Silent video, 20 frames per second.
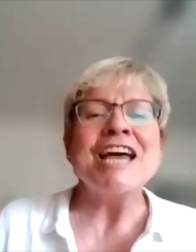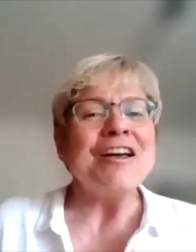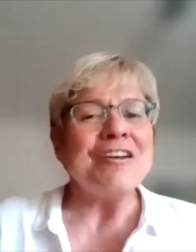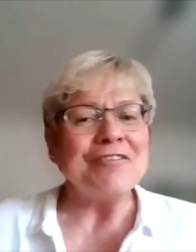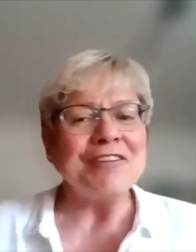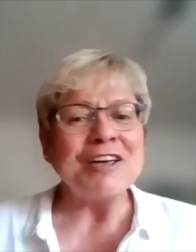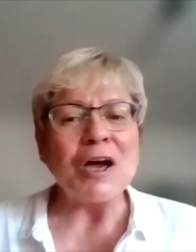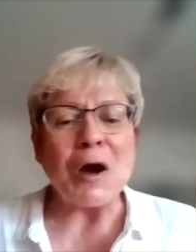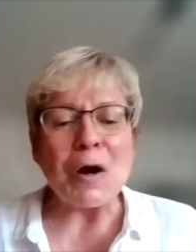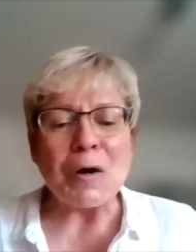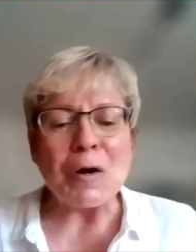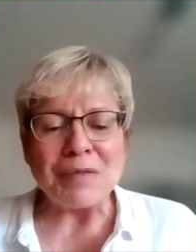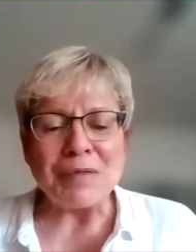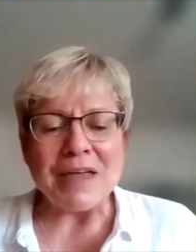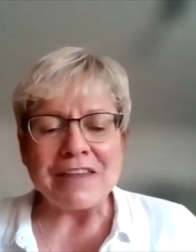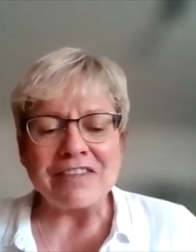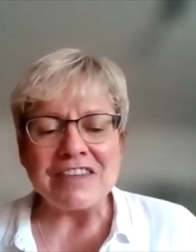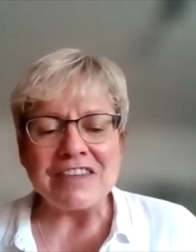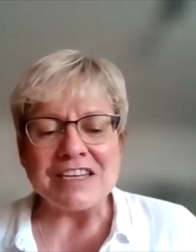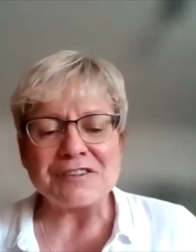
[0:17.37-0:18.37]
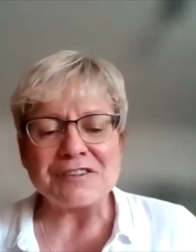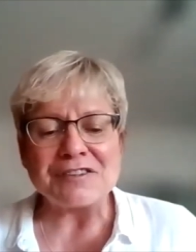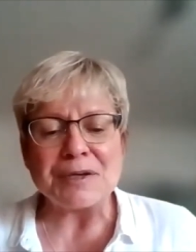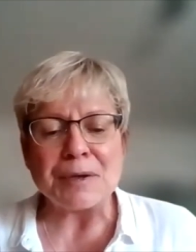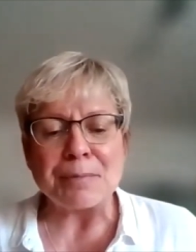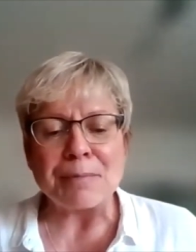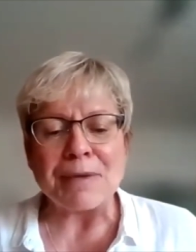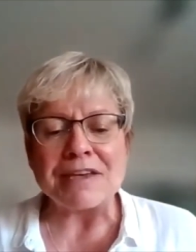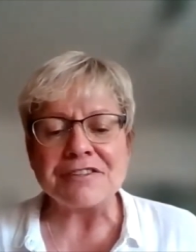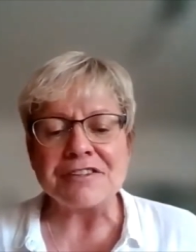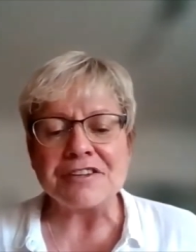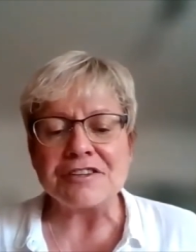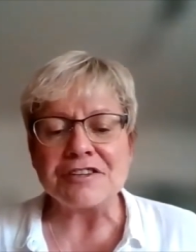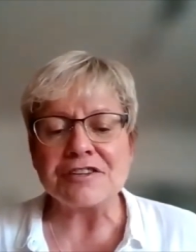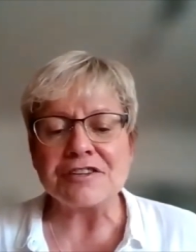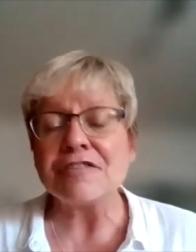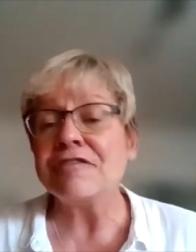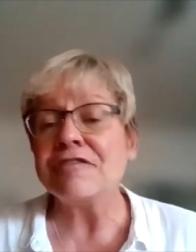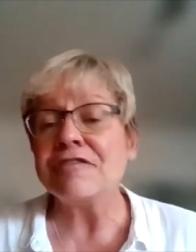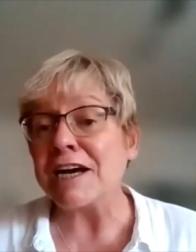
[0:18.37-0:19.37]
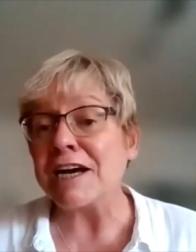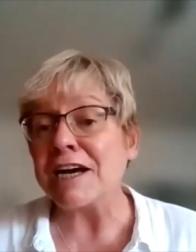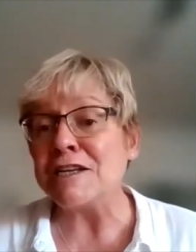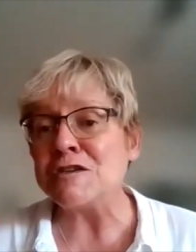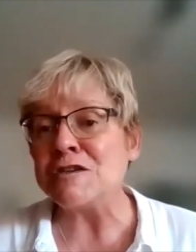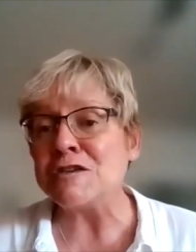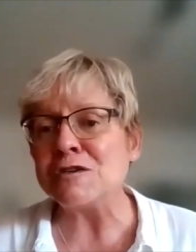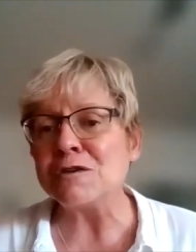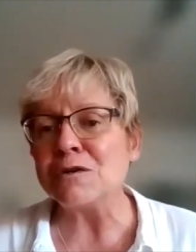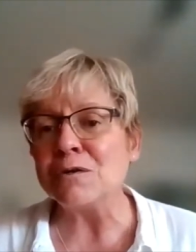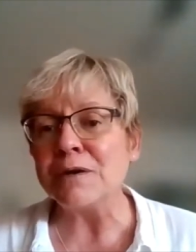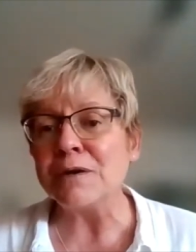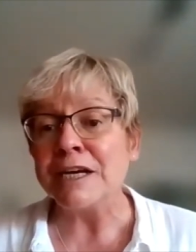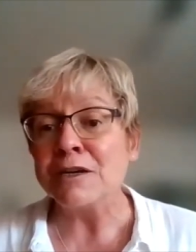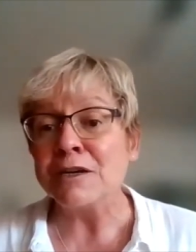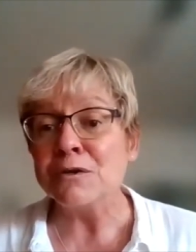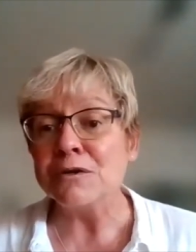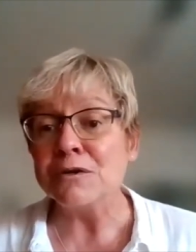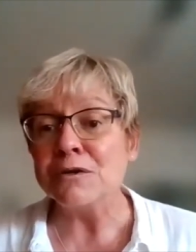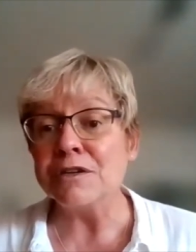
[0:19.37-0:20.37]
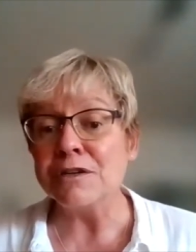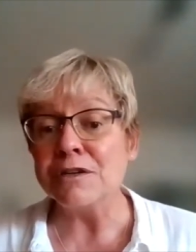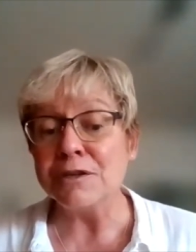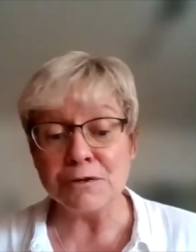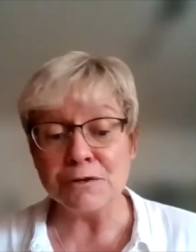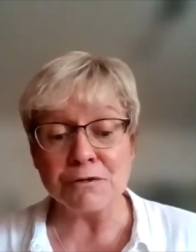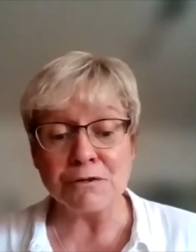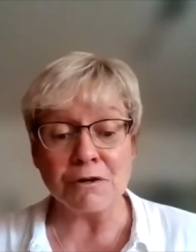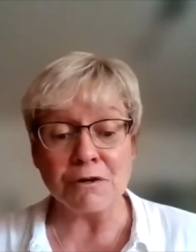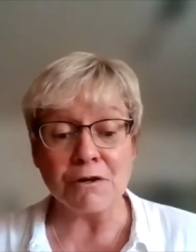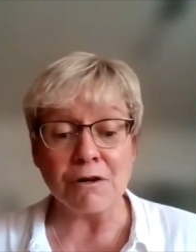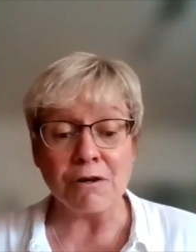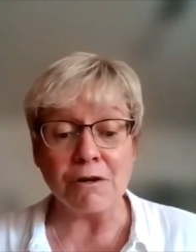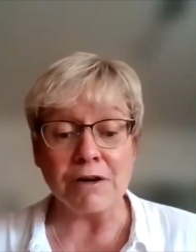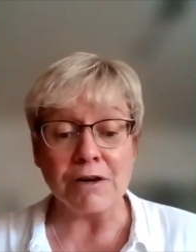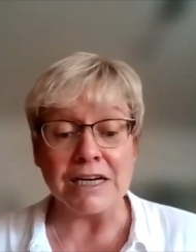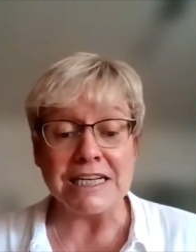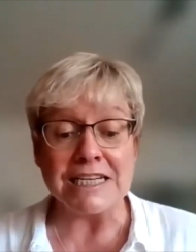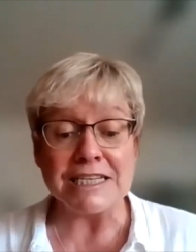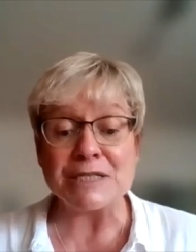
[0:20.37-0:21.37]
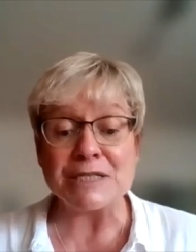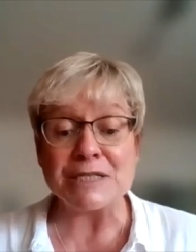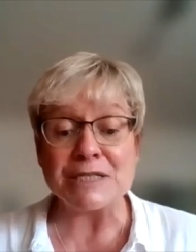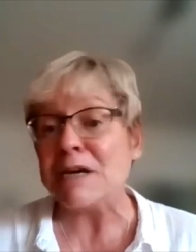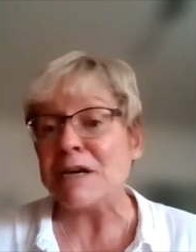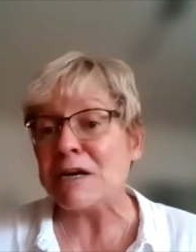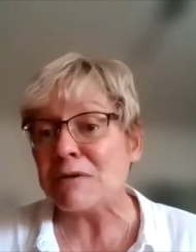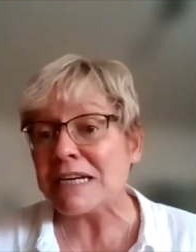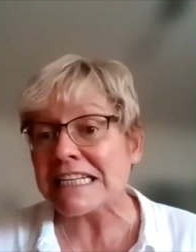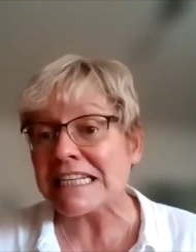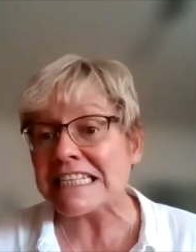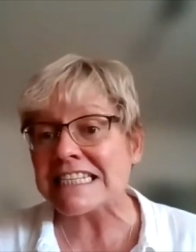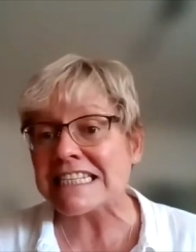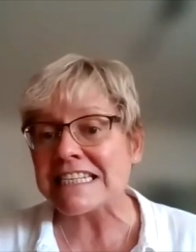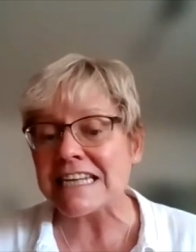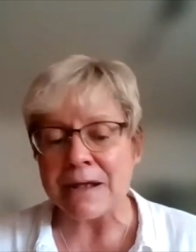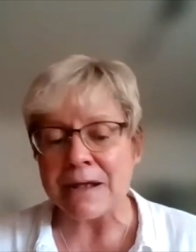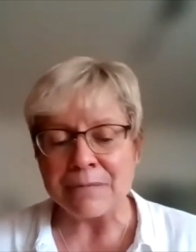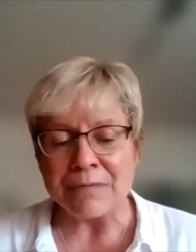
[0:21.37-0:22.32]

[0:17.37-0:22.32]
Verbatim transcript: We hope that this message finds you in good Eurocall spirits